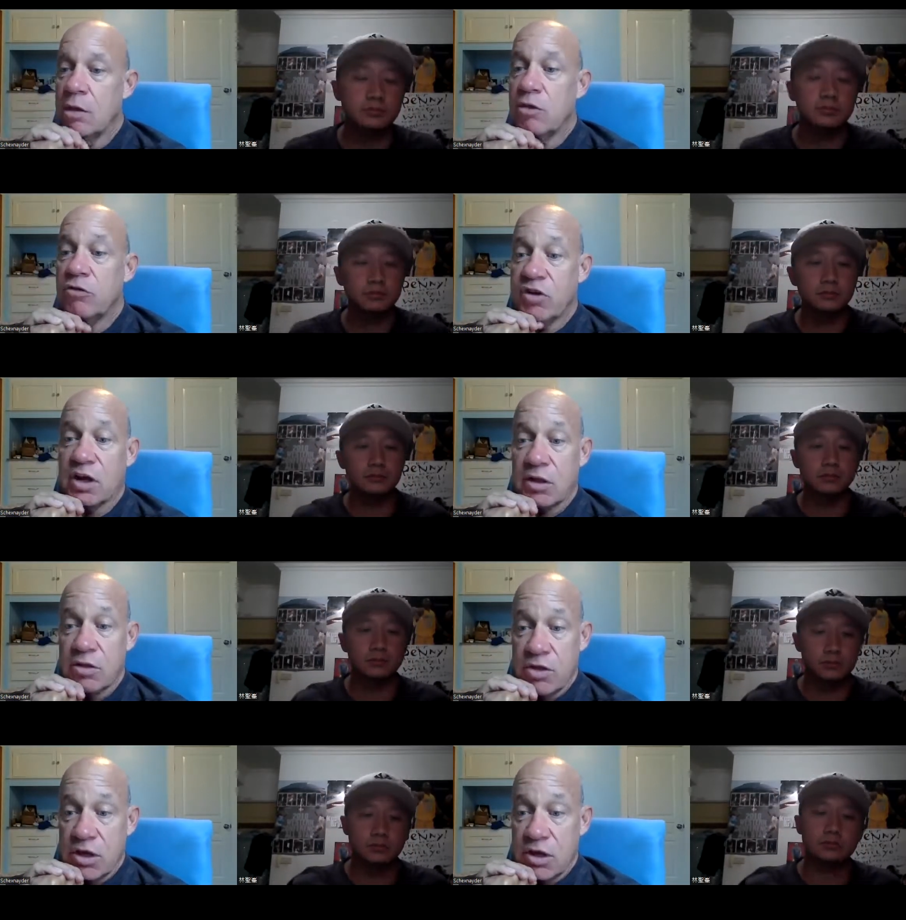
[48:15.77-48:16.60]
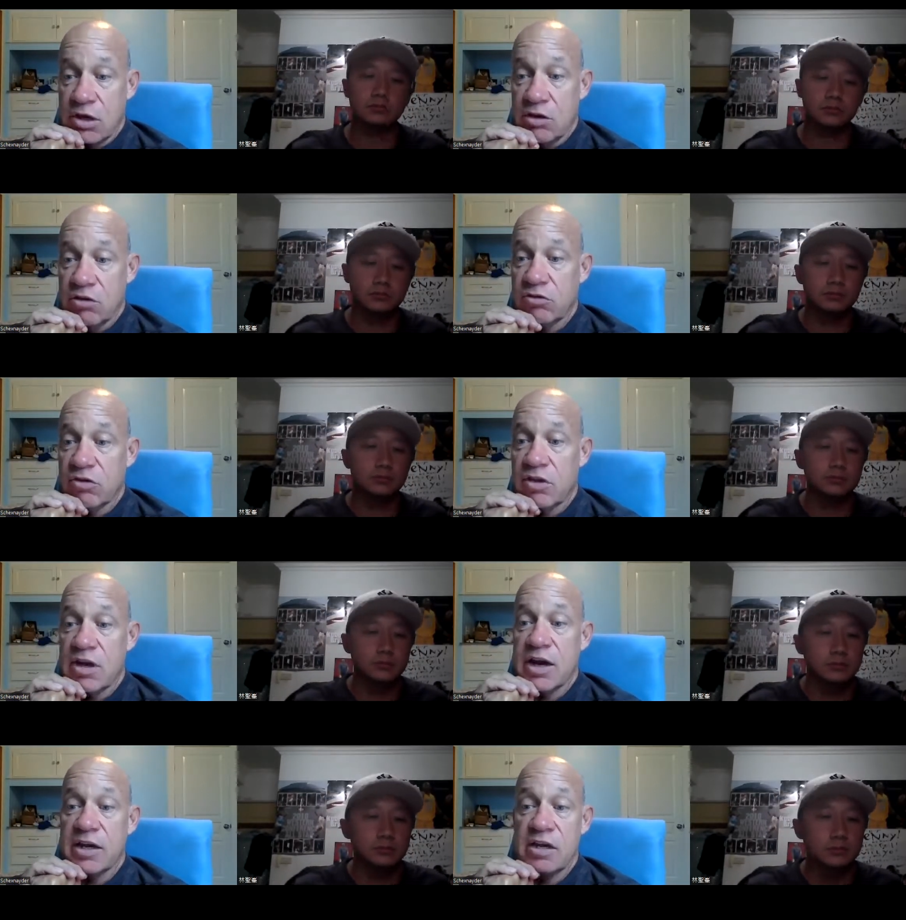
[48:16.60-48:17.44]
Speaker 1: The second thing is
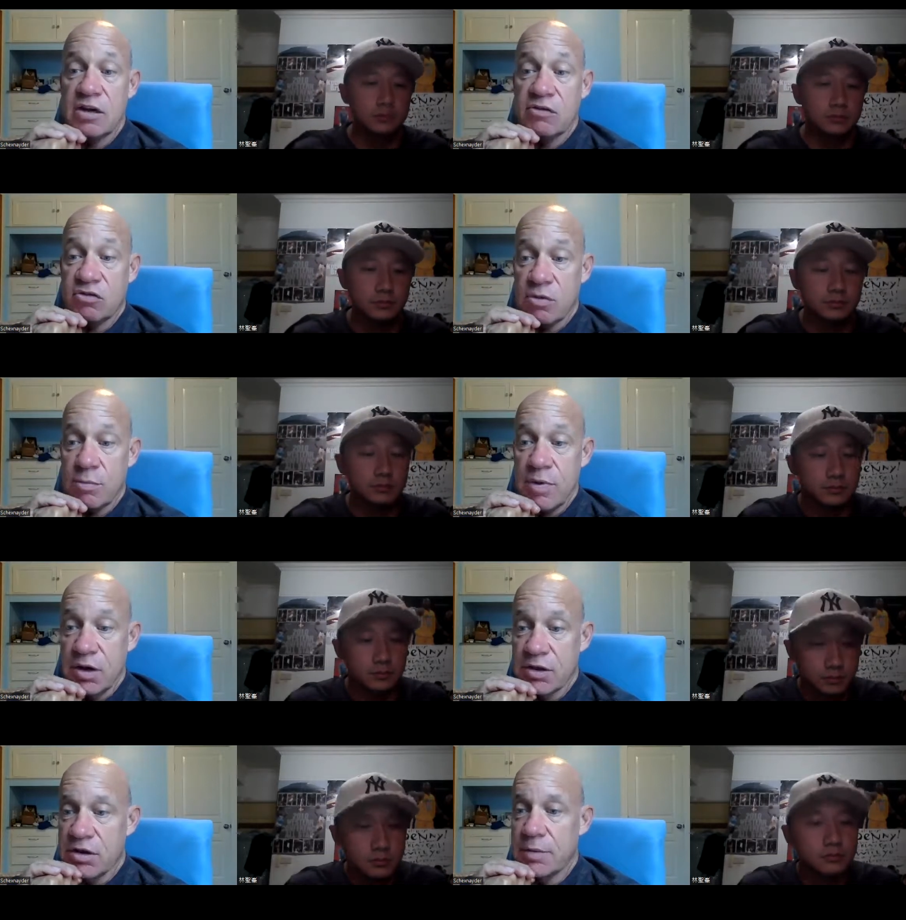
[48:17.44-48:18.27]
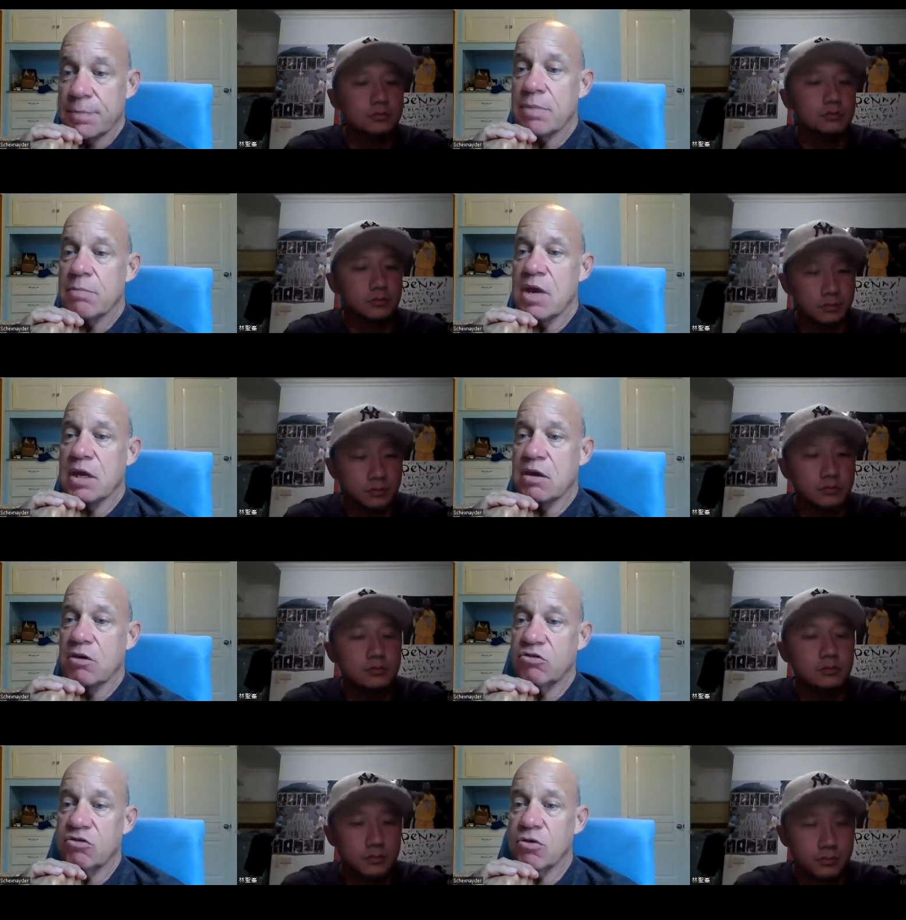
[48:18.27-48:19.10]
the idea of stability,
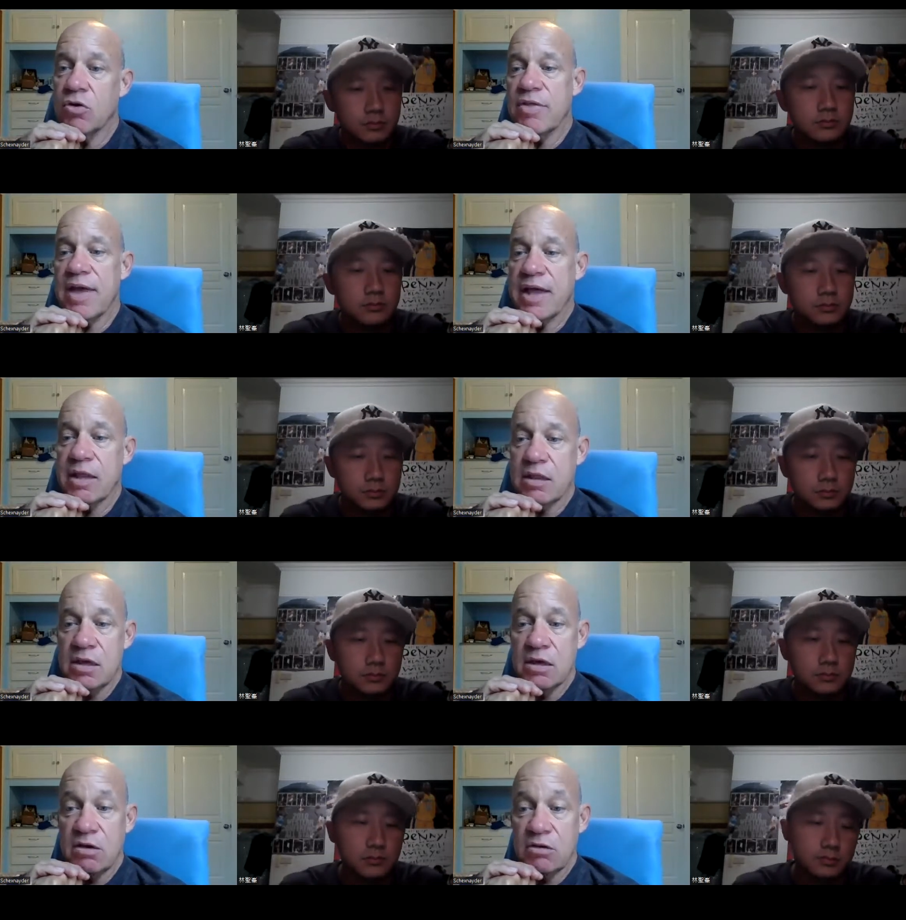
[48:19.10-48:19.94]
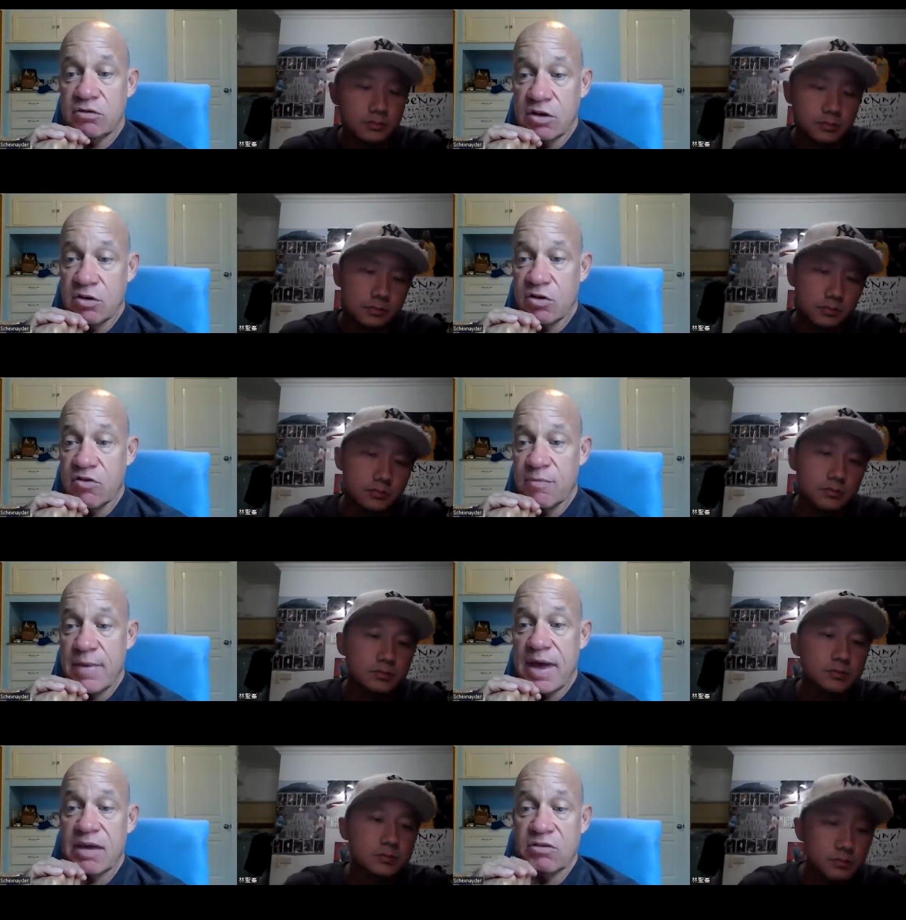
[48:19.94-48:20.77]
making sure that the center of
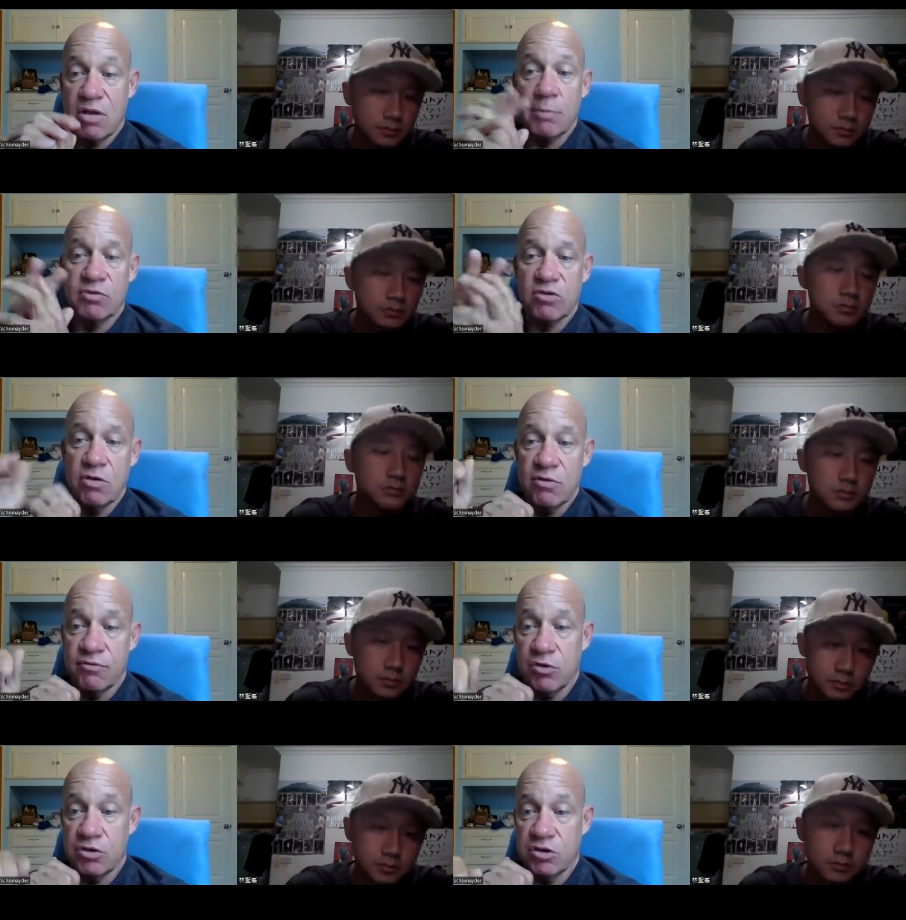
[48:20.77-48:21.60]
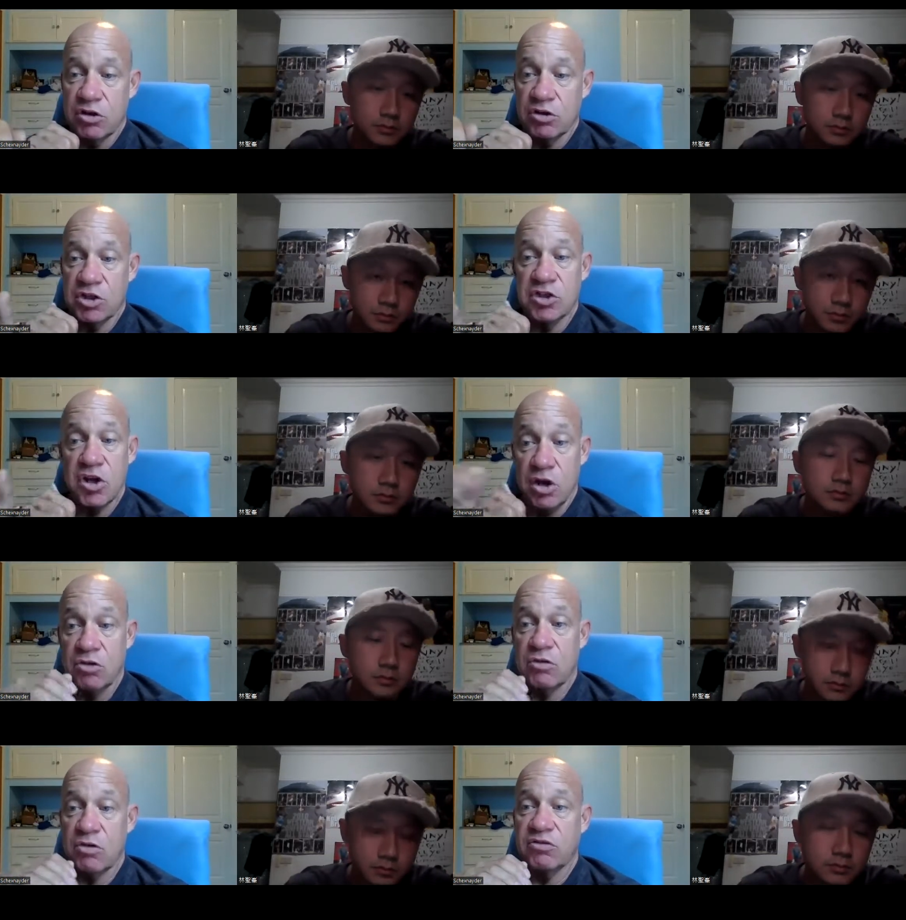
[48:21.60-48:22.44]
mass, I'm sorry, the foot touches
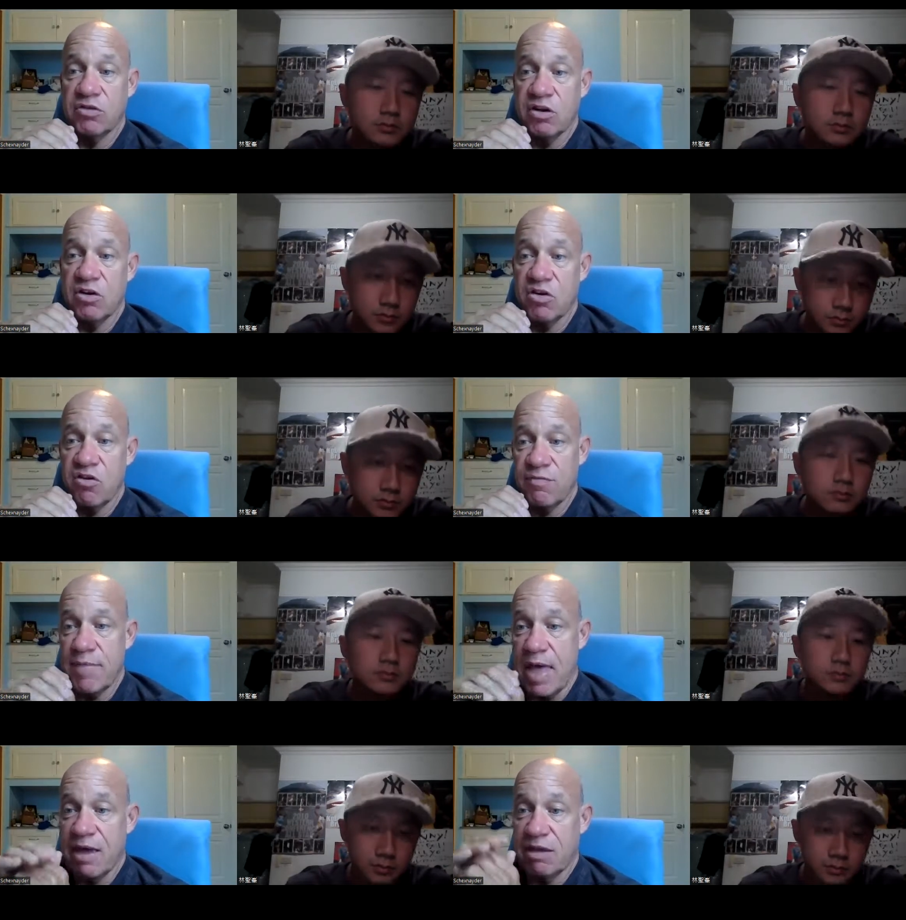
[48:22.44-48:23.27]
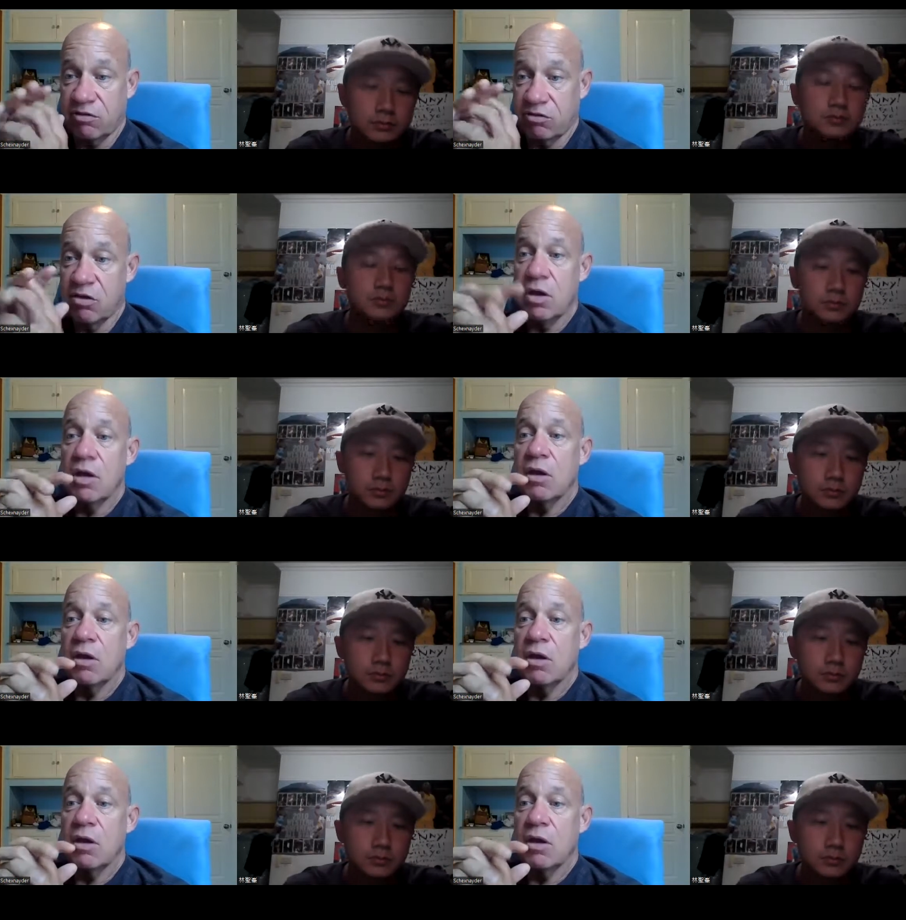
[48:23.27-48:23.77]
under the center of mass.